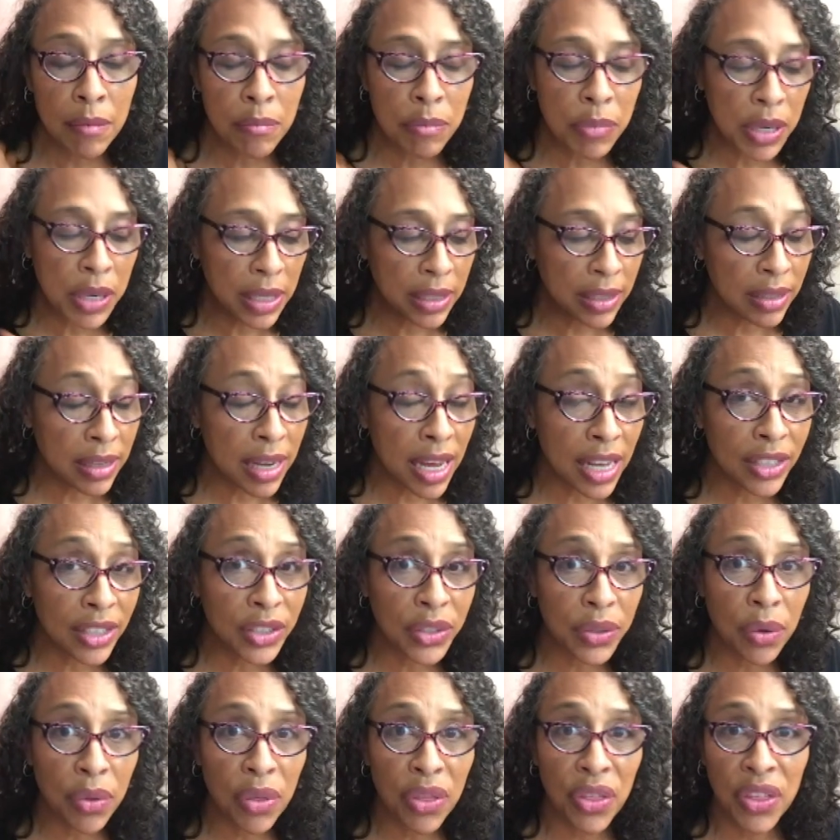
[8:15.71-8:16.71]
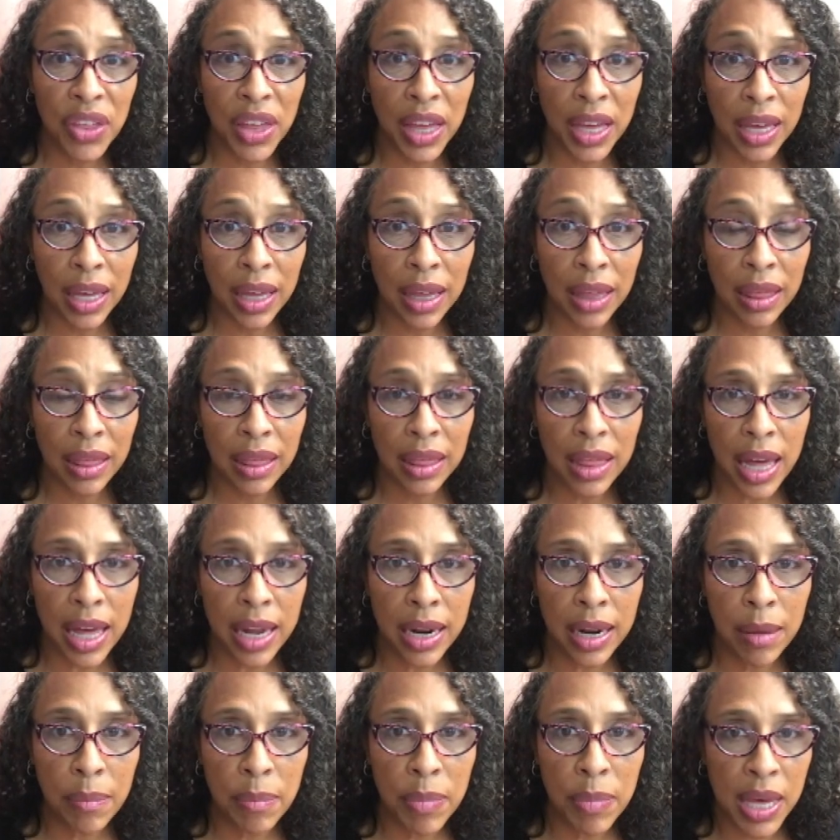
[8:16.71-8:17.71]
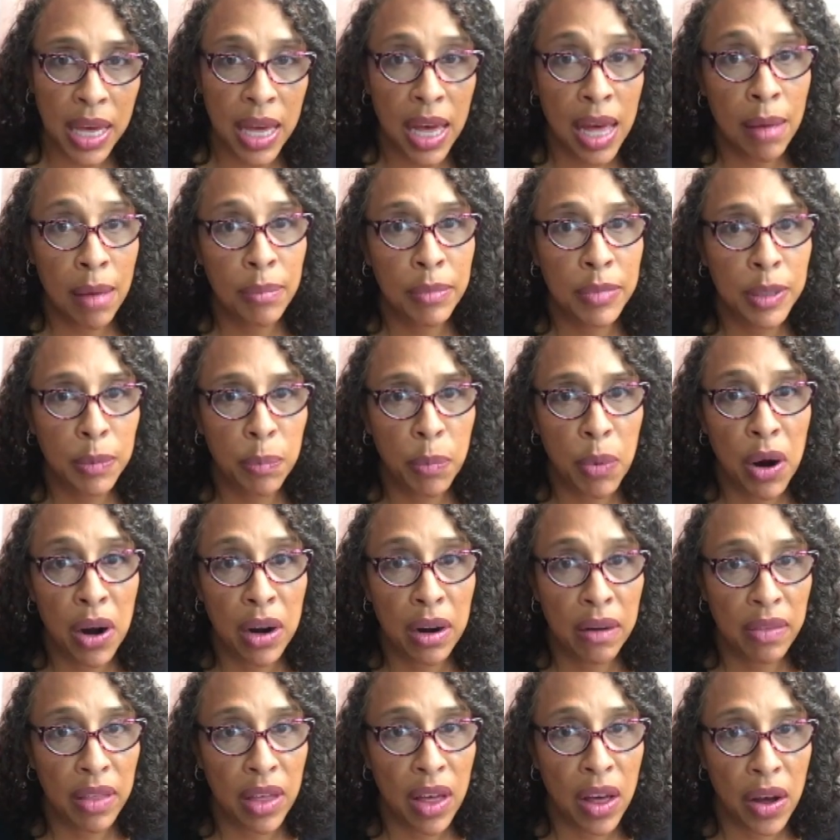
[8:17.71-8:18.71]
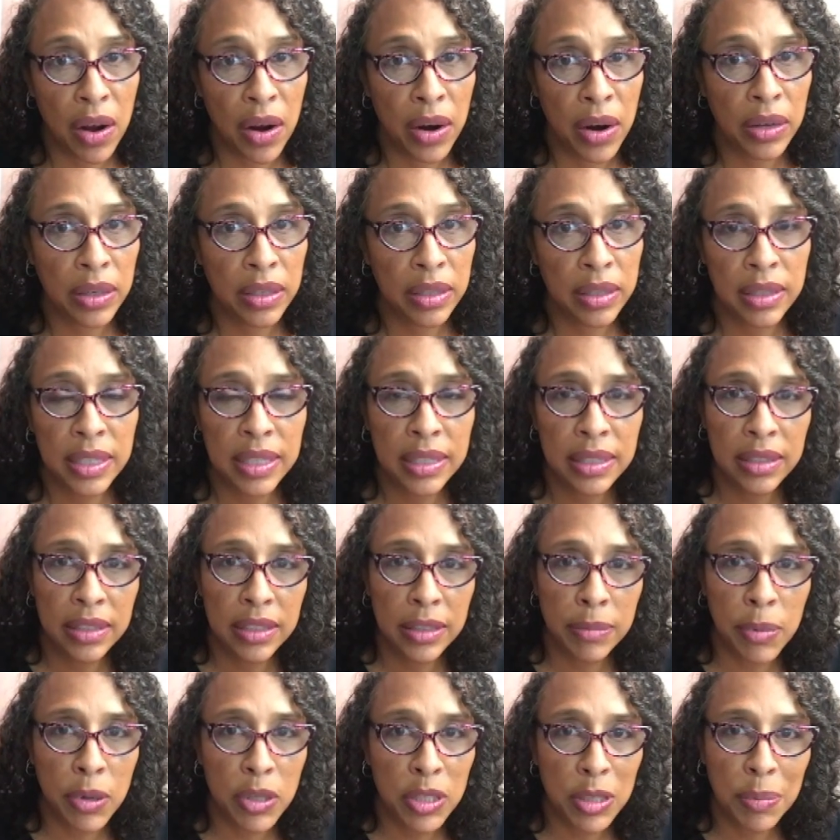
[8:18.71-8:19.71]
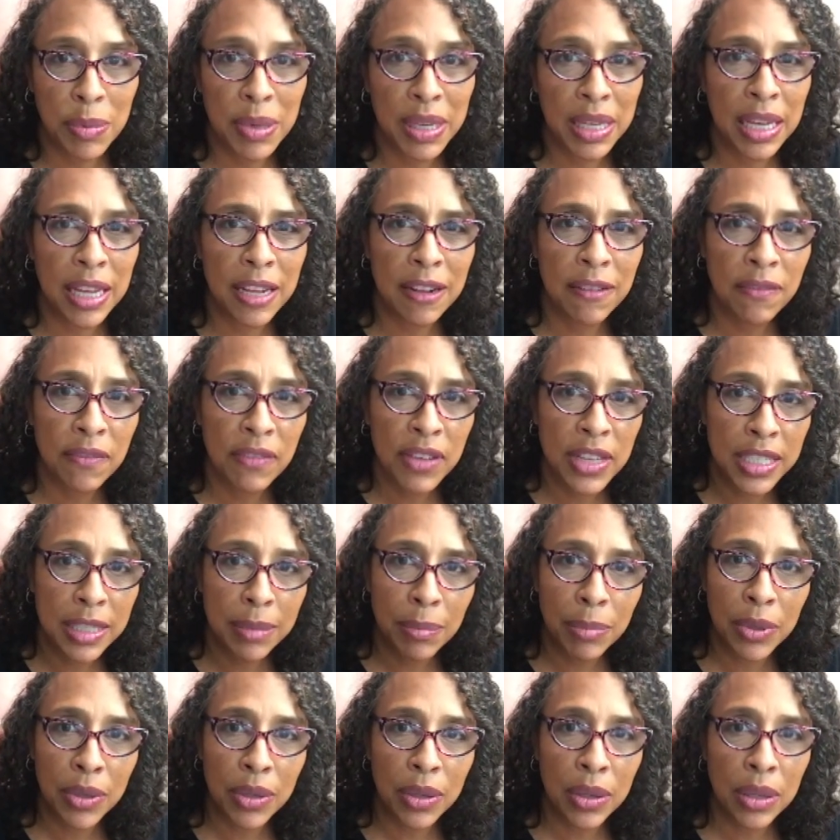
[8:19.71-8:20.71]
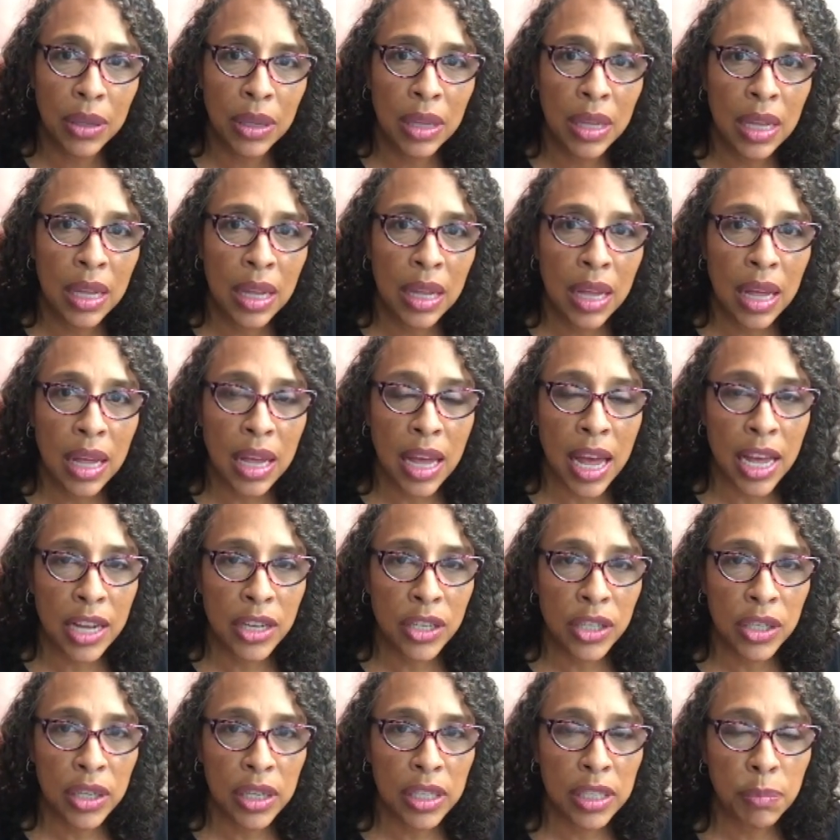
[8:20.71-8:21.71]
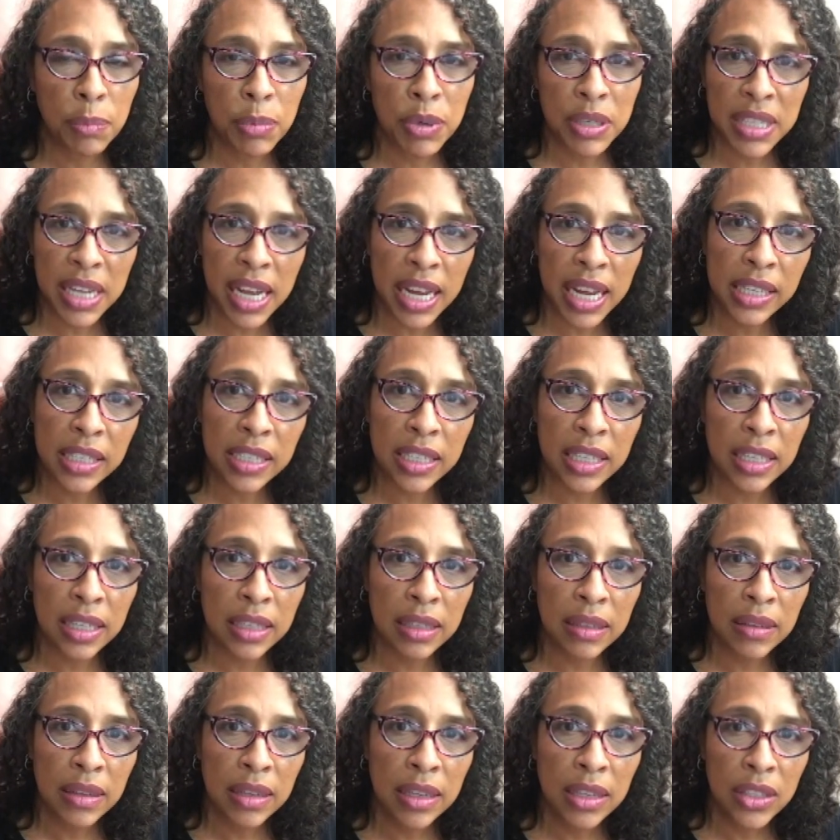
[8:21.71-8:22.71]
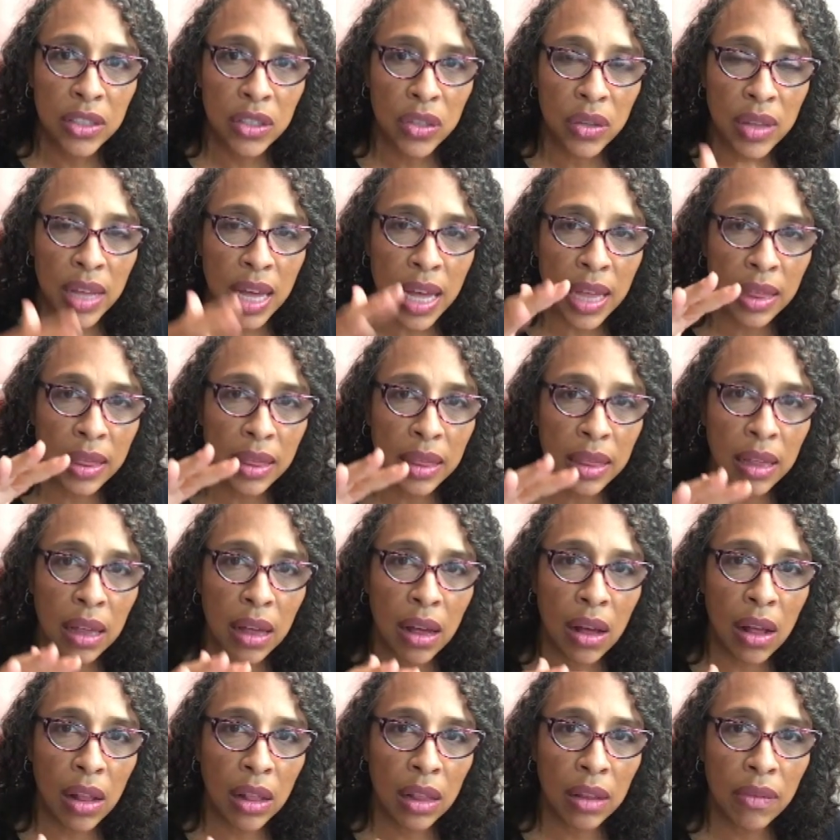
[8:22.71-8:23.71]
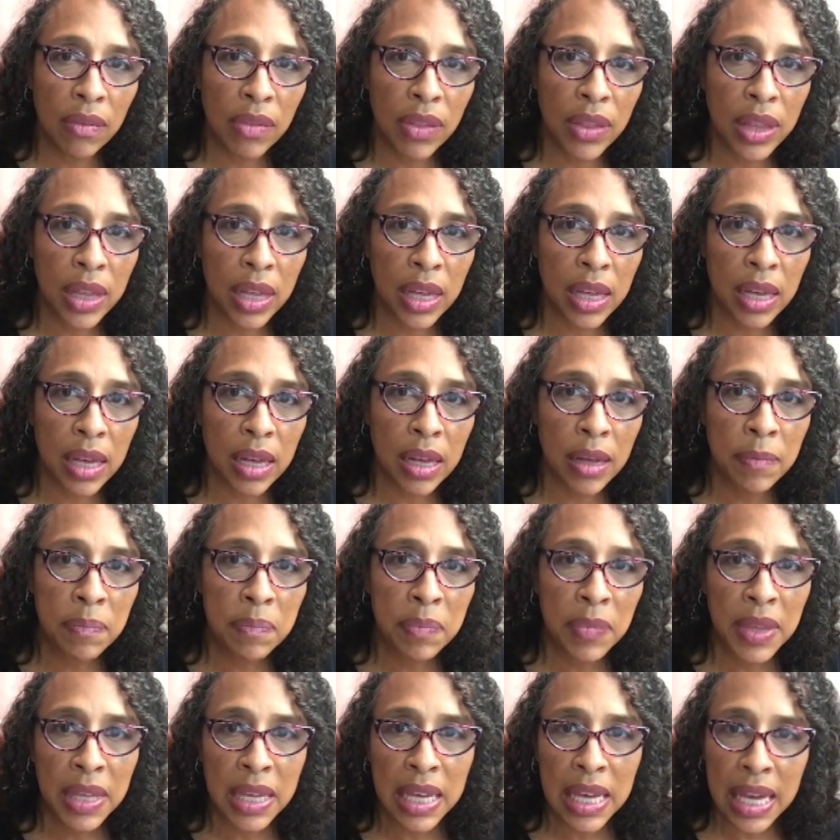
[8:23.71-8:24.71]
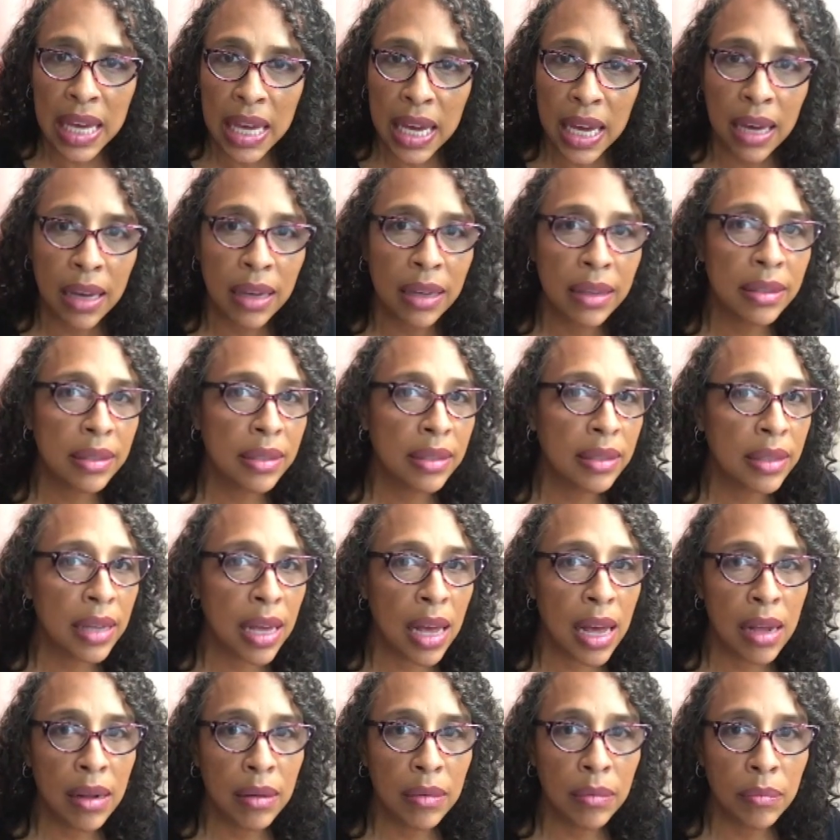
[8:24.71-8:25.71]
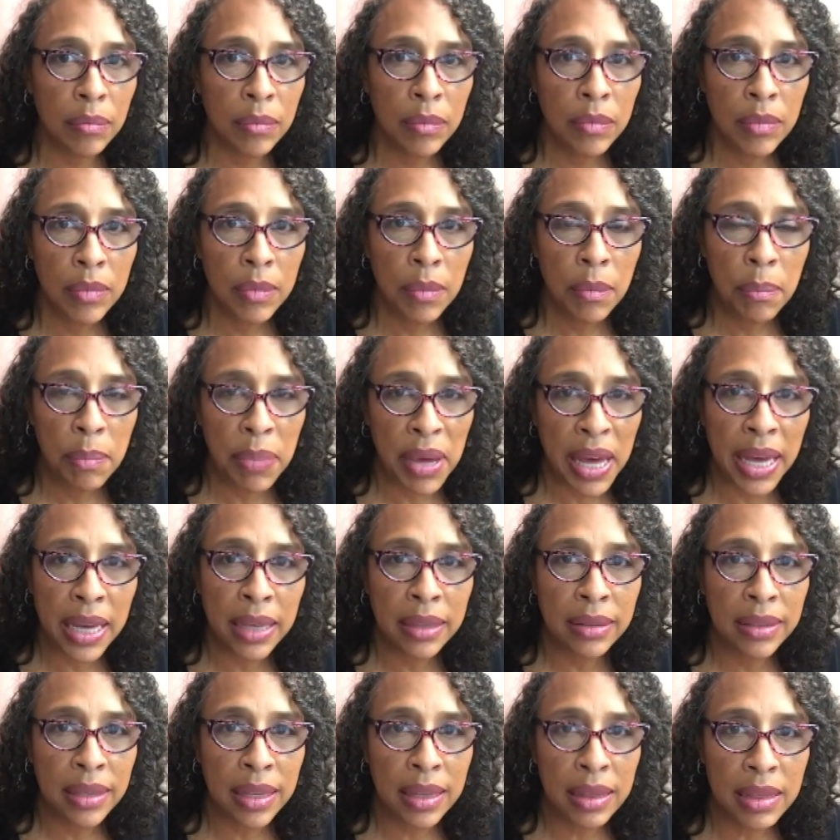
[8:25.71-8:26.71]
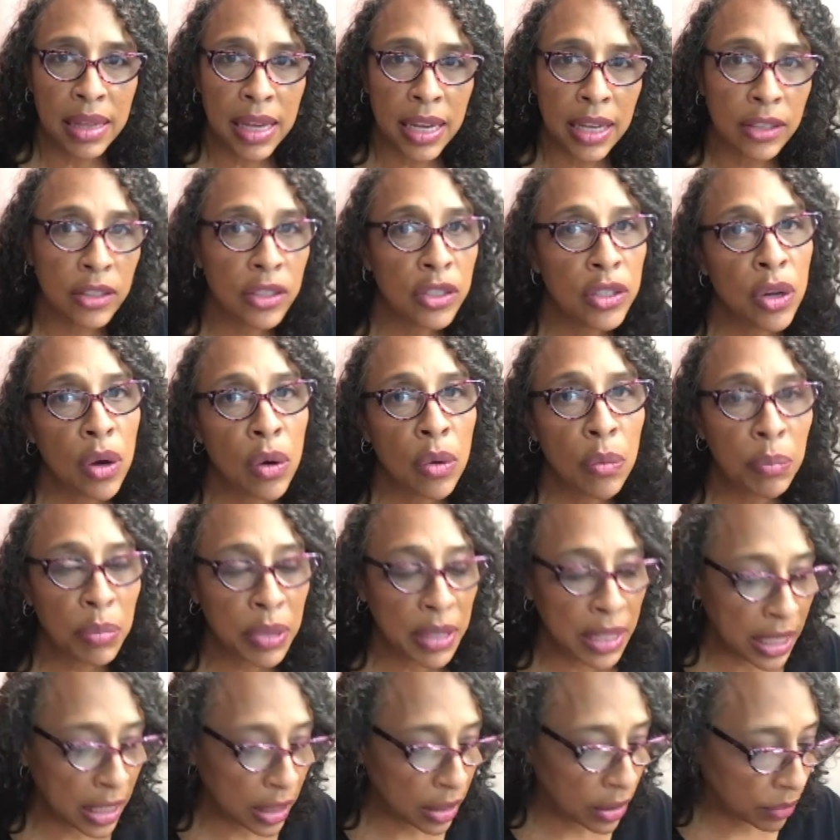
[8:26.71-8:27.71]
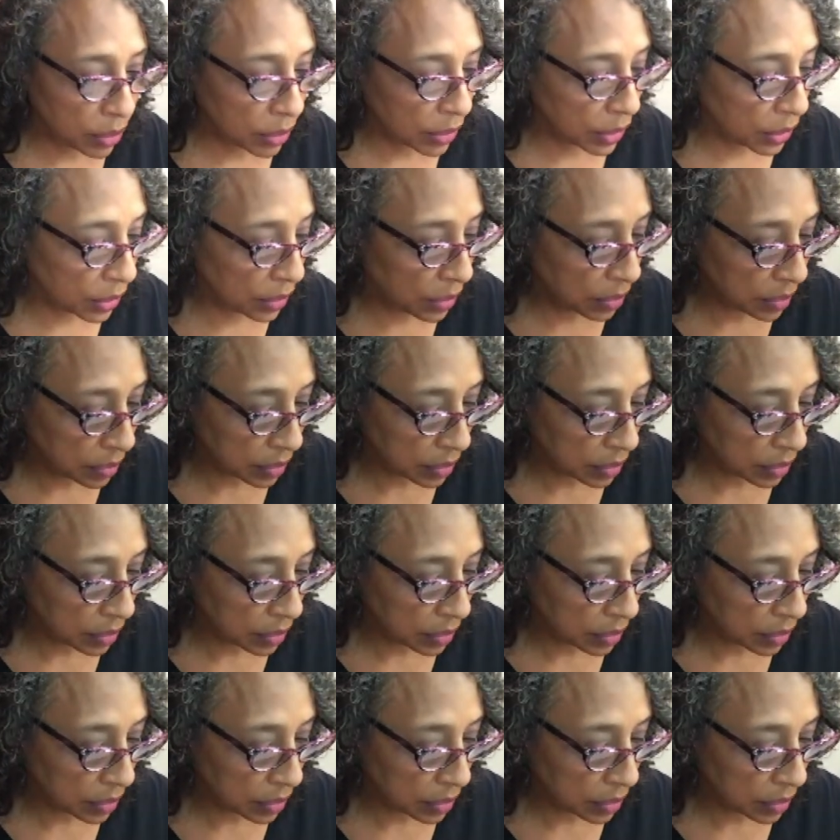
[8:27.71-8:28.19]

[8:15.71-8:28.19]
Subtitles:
But it's not so thick that it becomes part of the art. This is supposed to be invisible and just protecting so that all of the inks and paints and things don't bleed through.